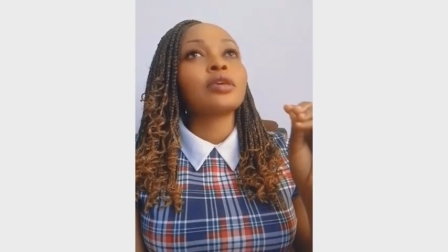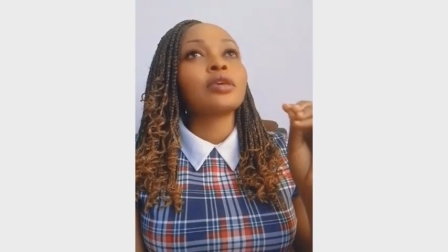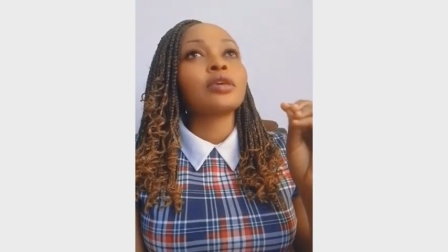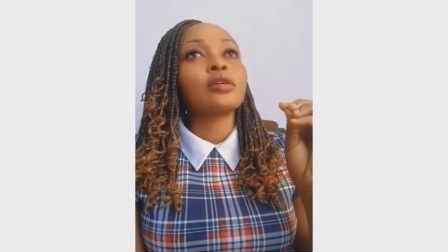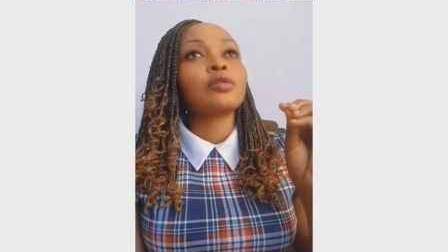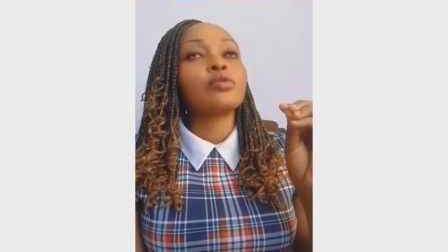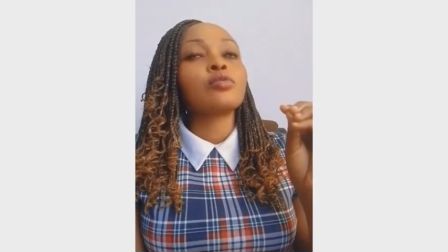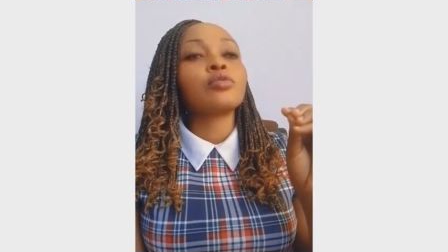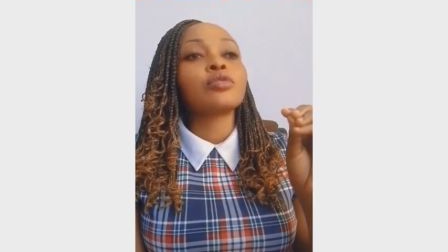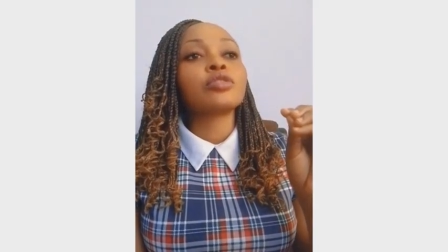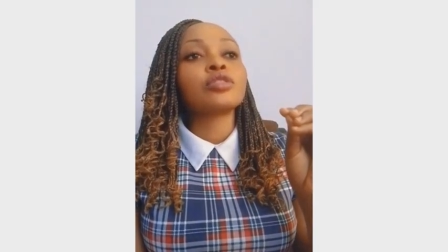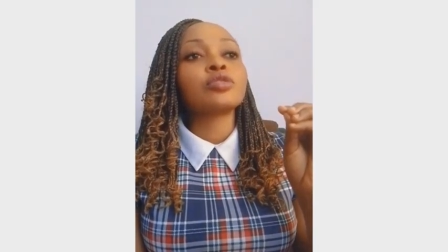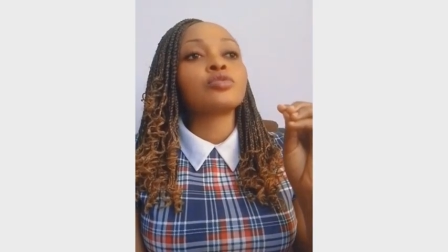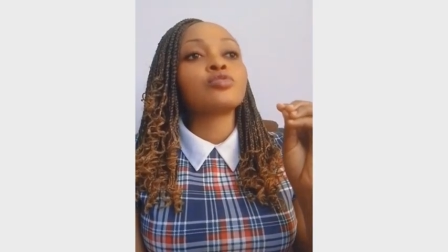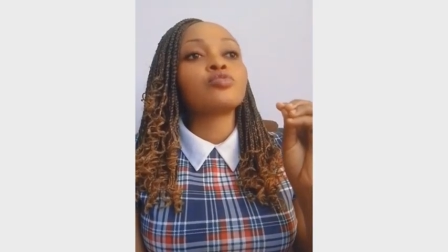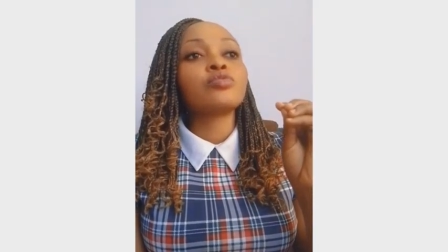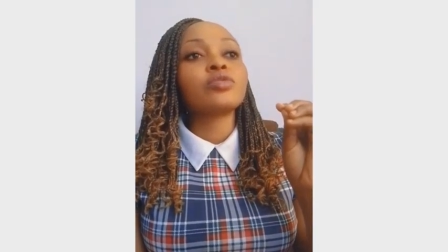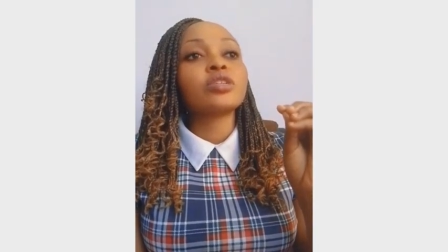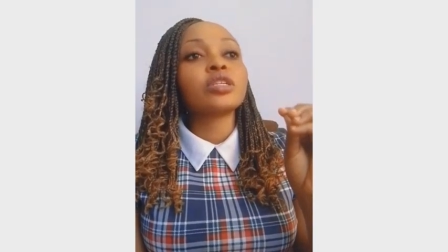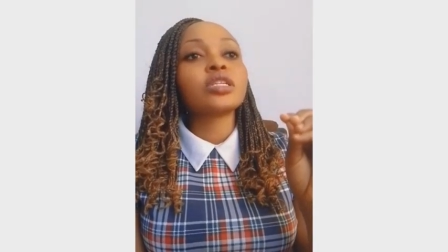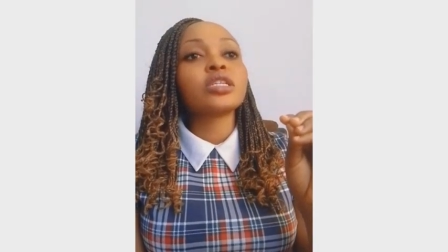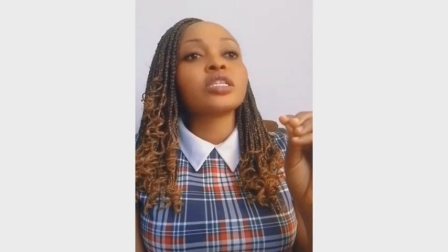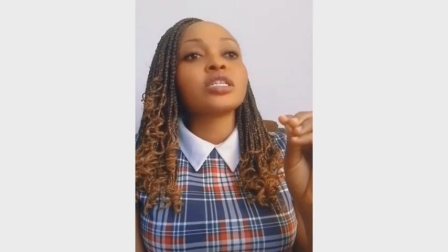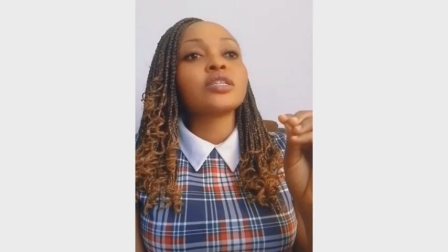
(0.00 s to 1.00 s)
it was
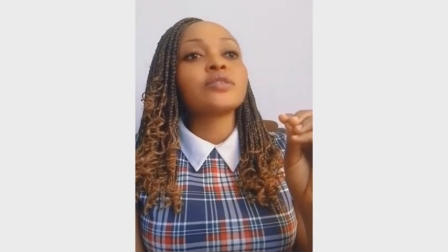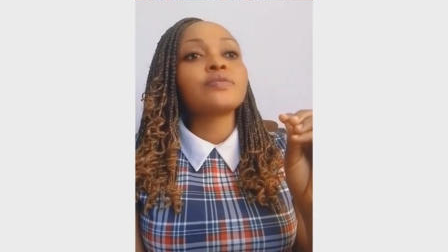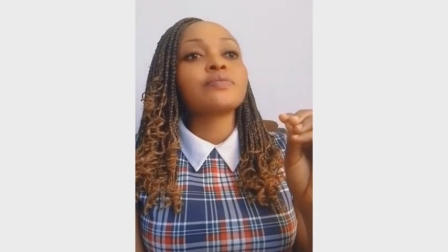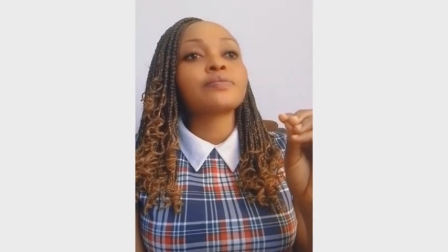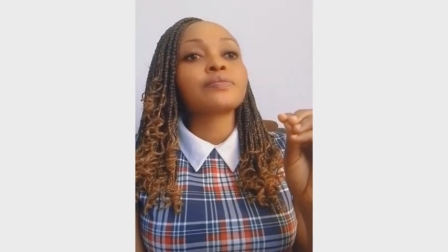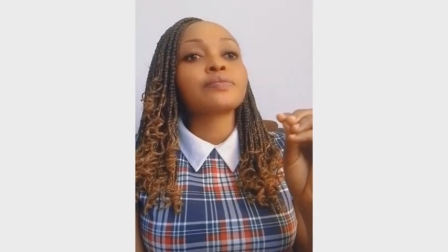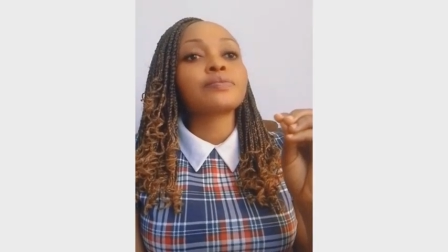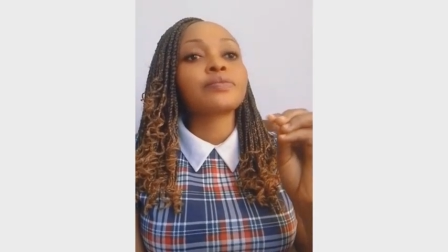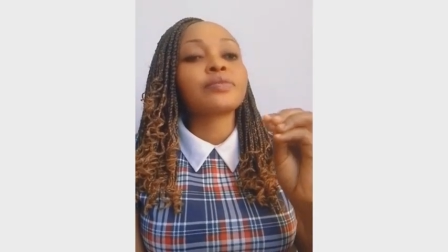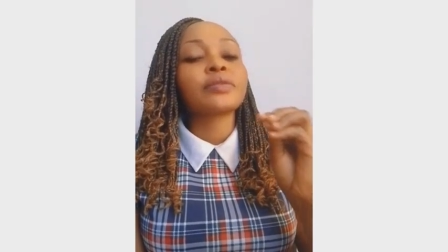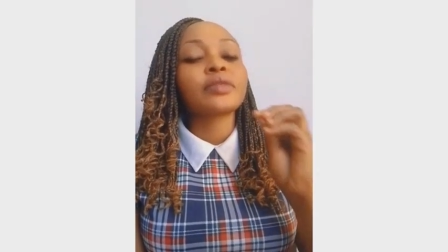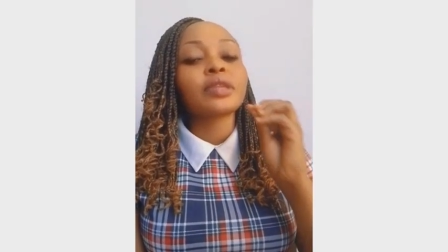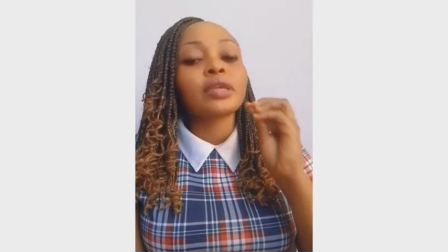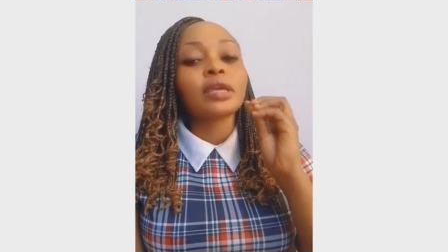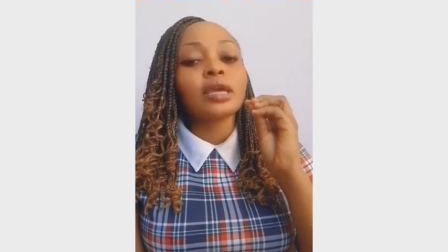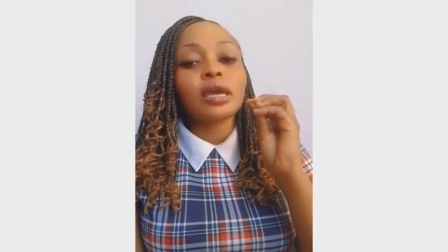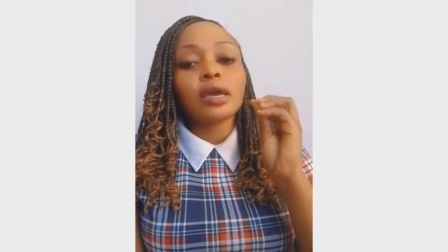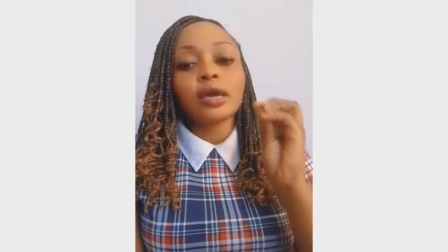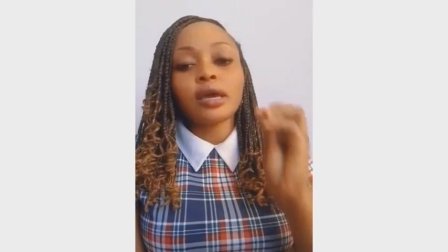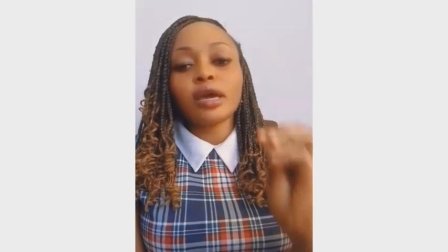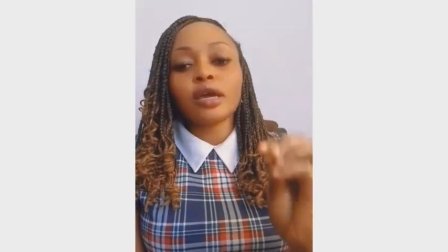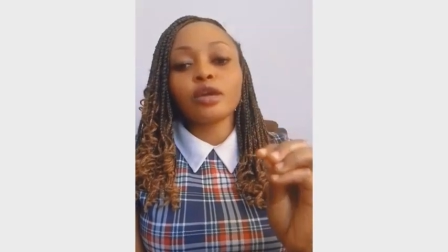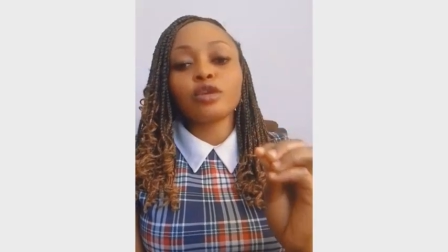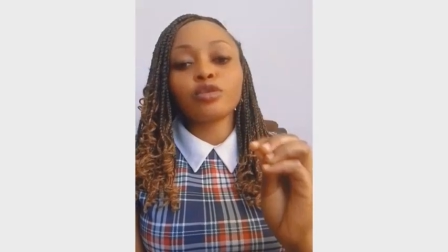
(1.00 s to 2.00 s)
really
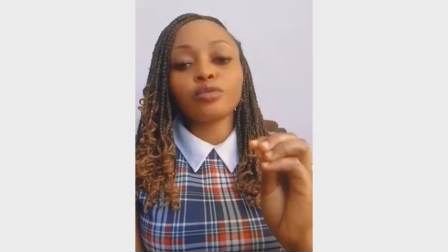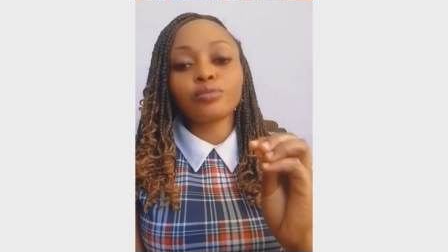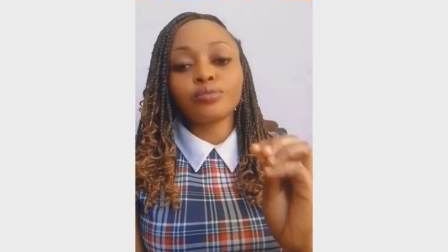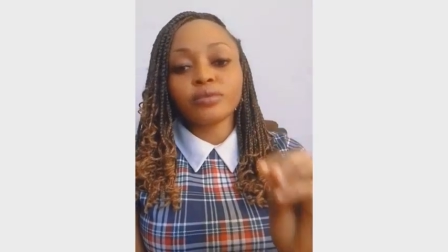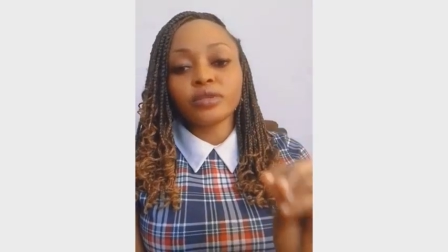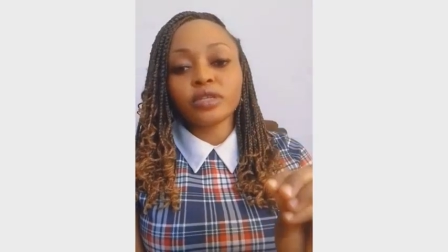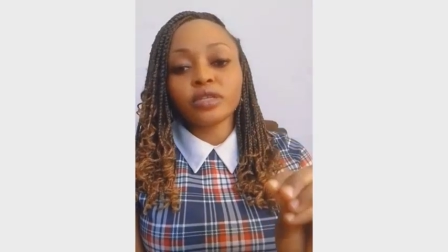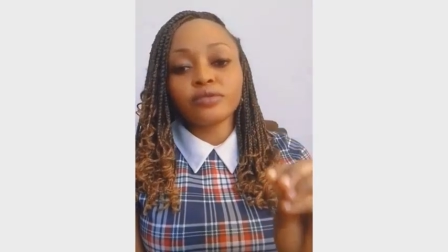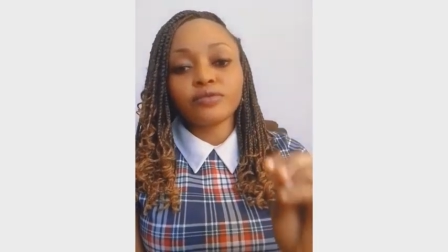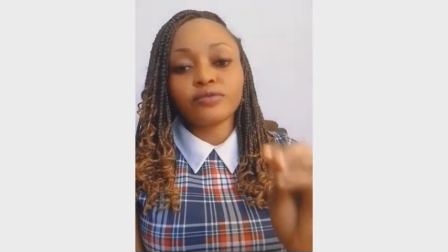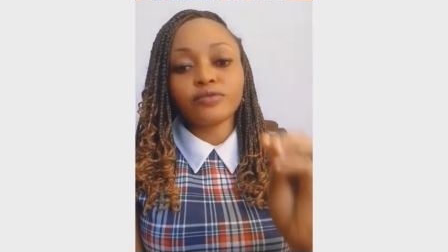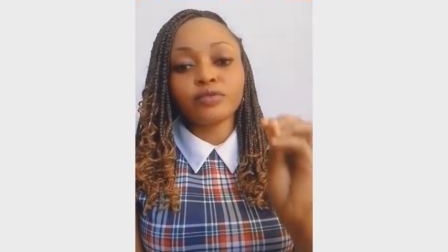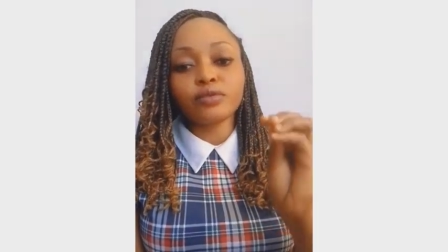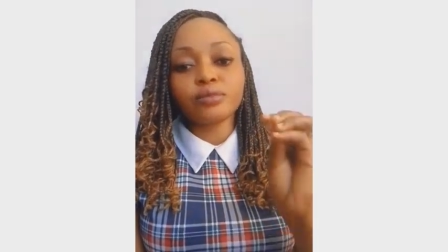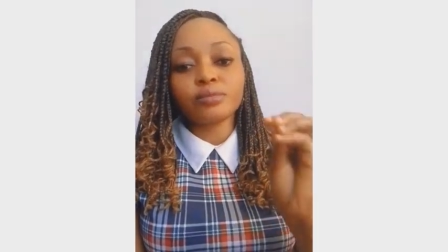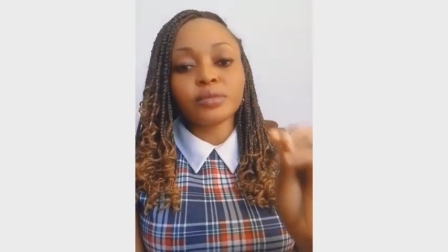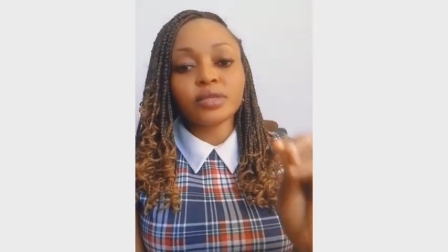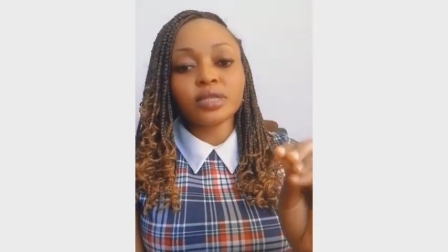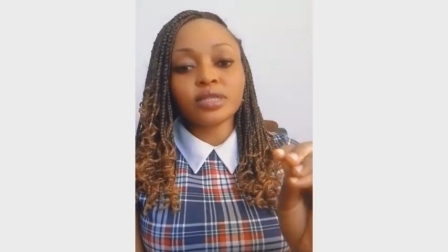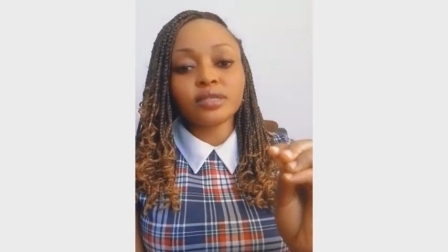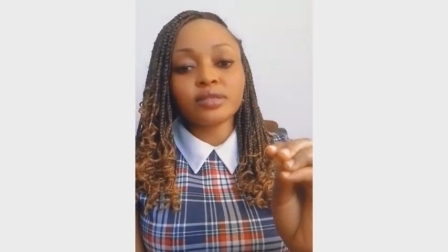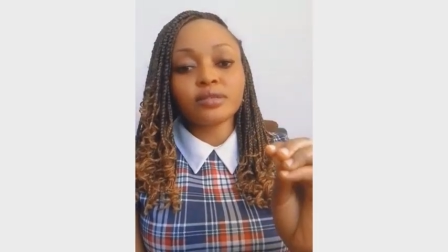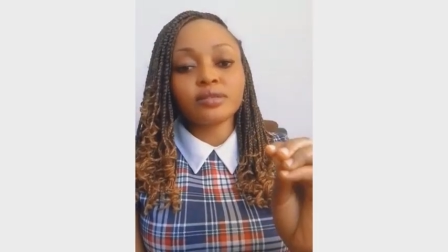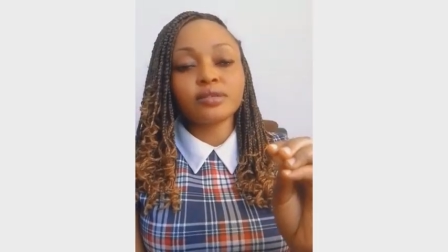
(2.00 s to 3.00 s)
eye opening for
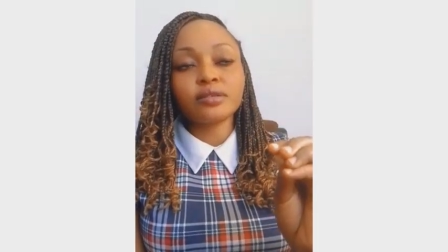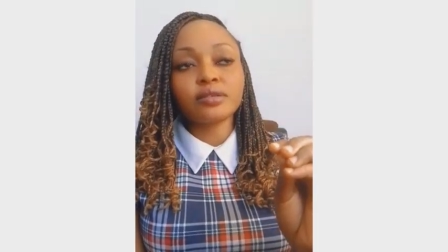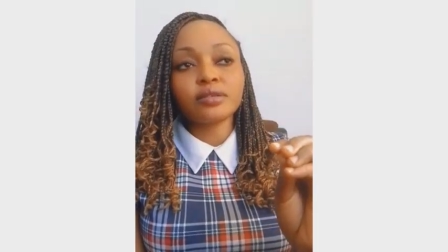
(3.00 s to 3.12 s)
me,